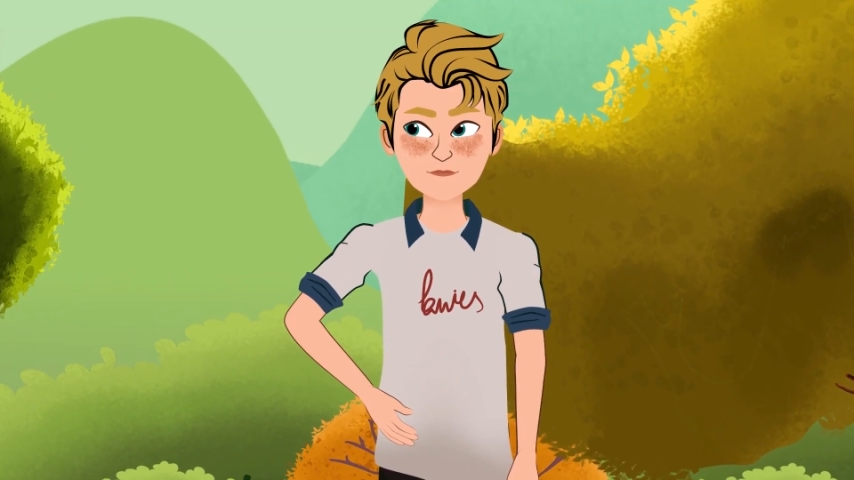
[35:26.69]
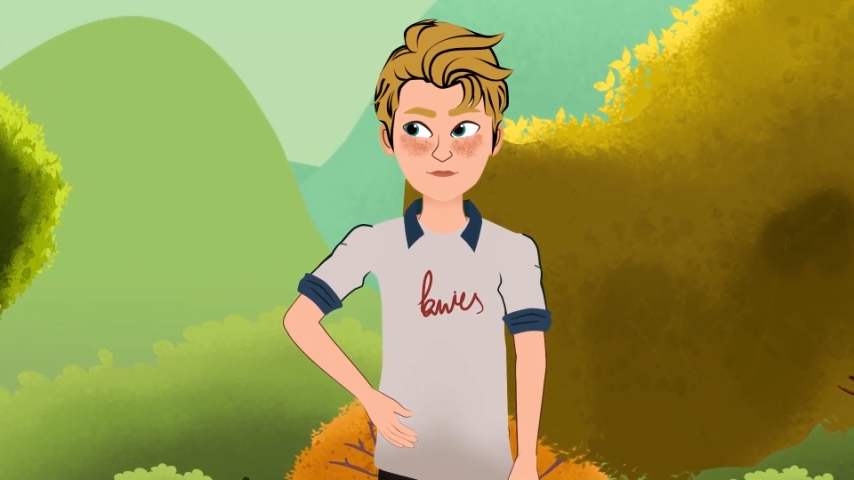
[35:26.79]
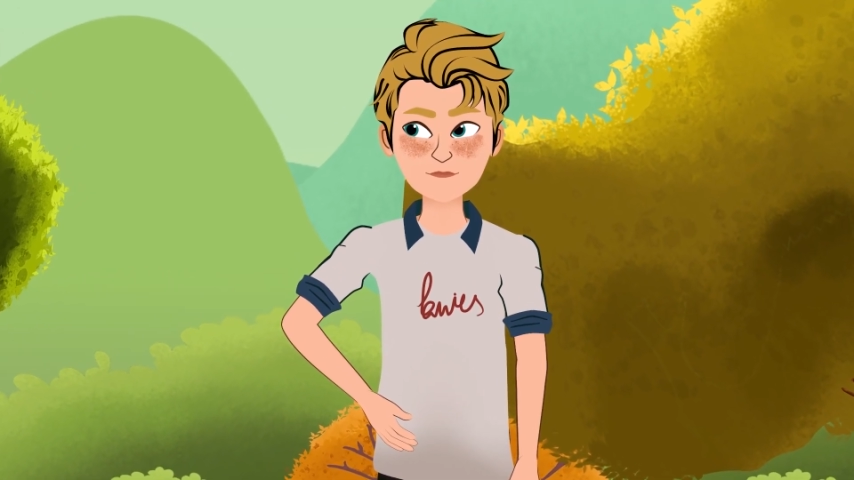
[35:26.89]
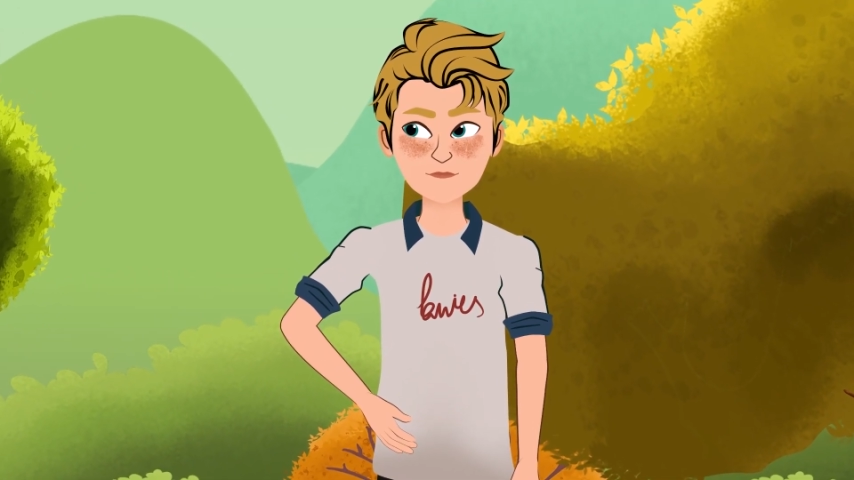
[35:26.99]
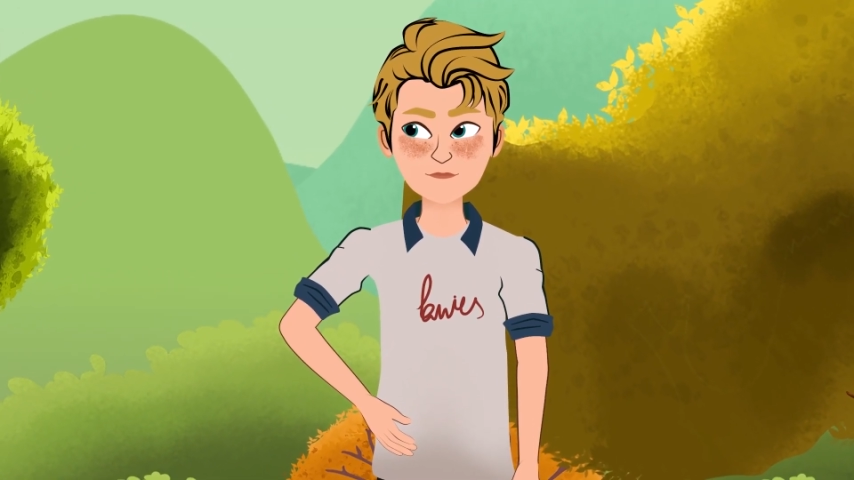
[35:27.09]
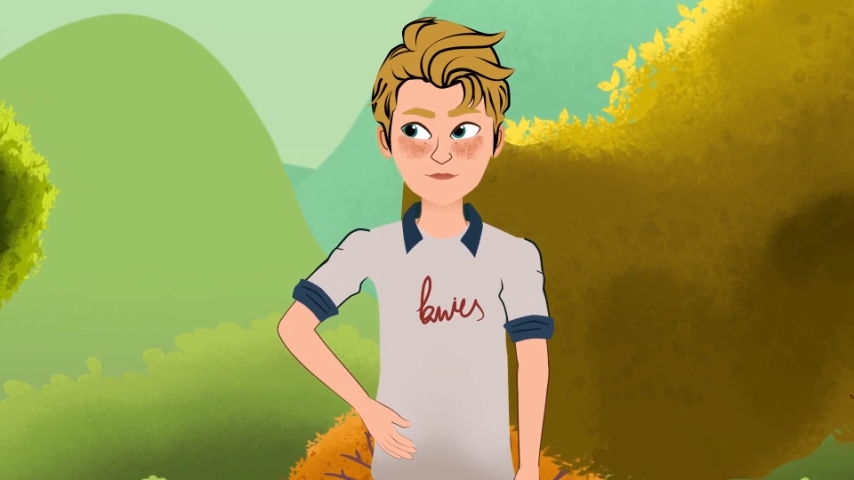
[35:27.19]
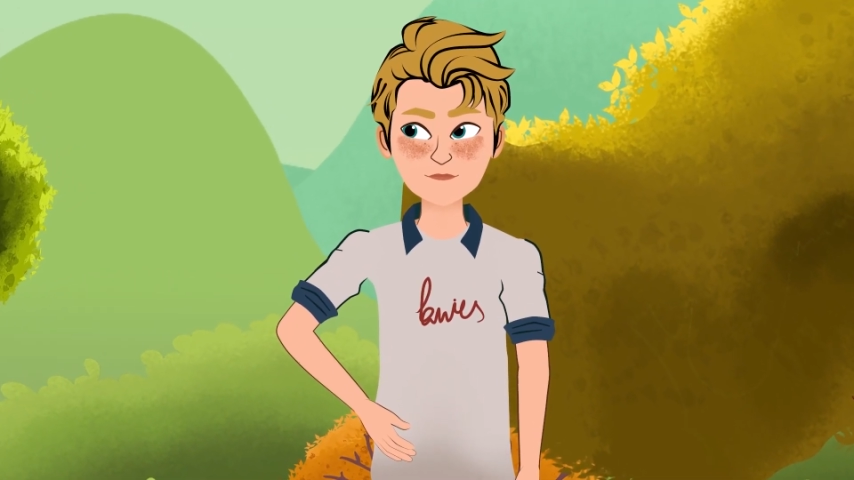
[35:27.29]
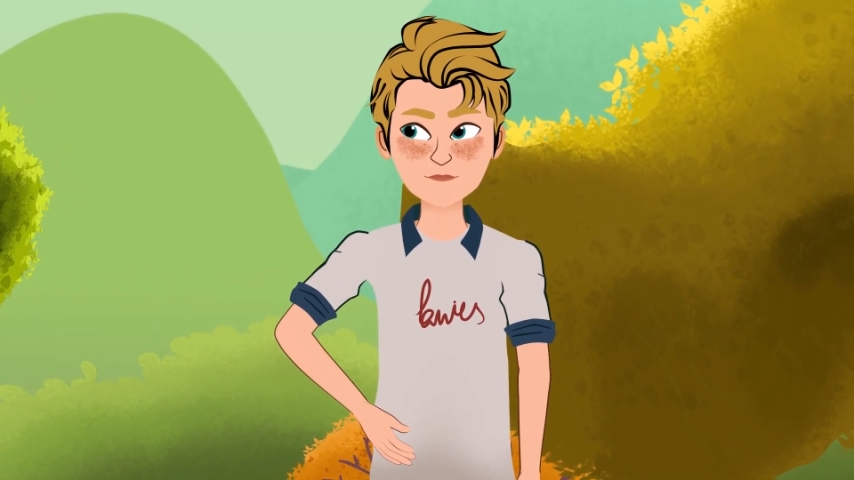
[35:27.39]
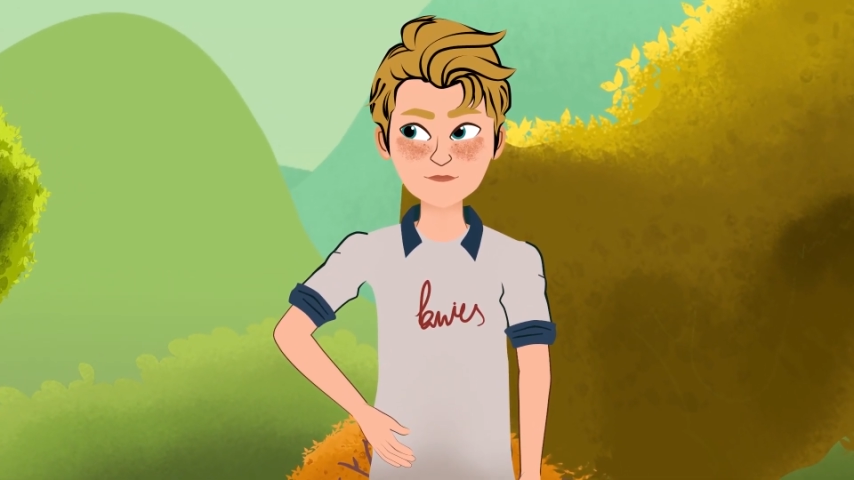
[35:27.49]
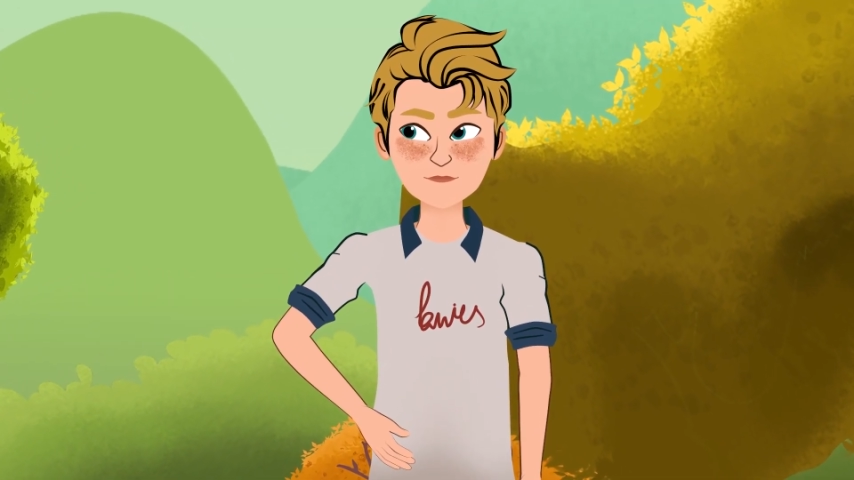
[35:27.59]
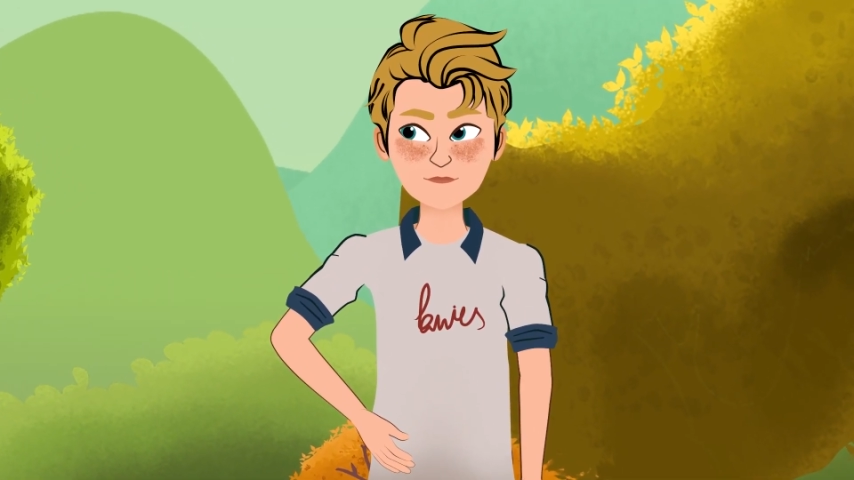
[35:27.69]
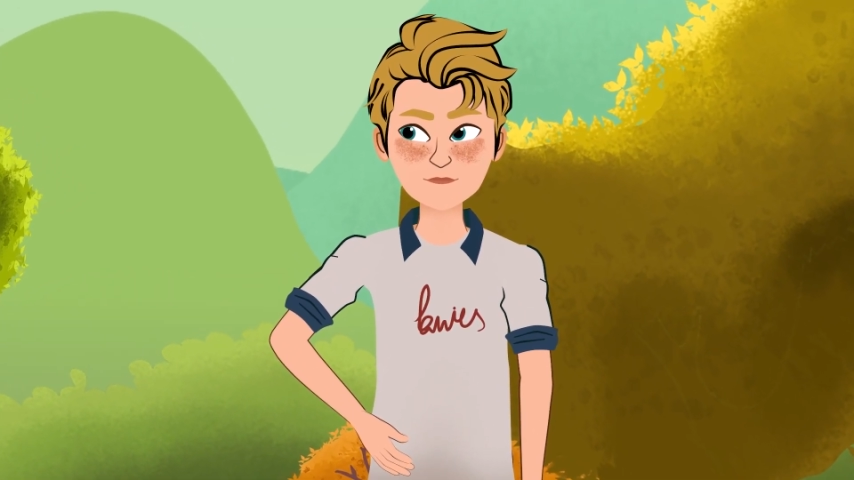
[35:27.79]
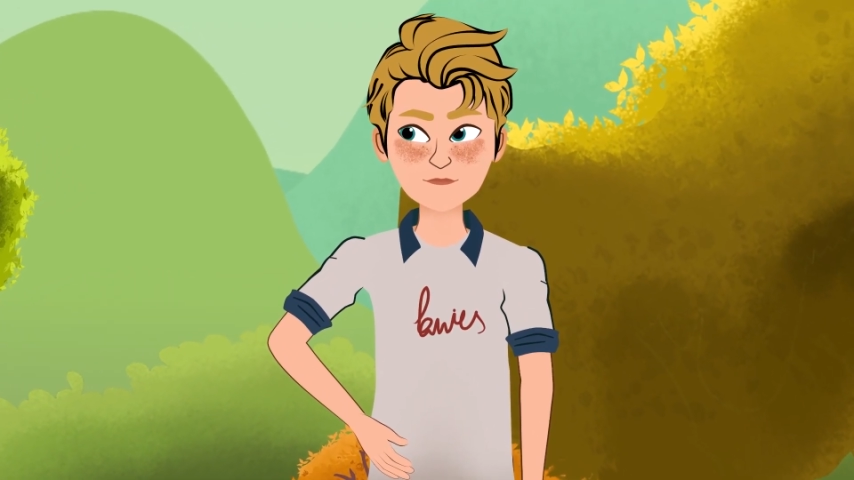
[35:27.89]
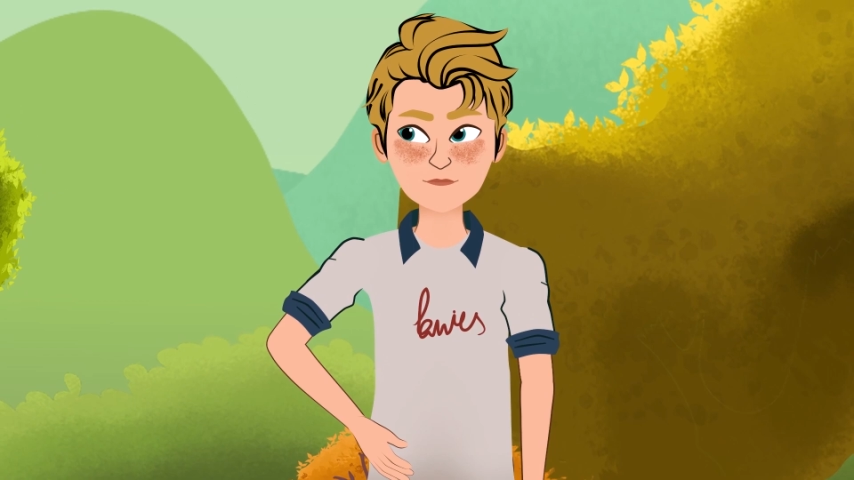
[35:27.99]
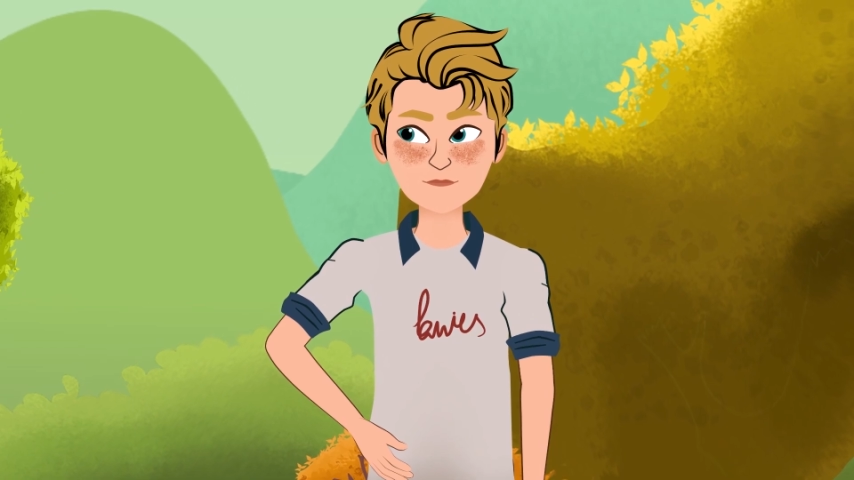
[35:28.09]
out from the trees and said,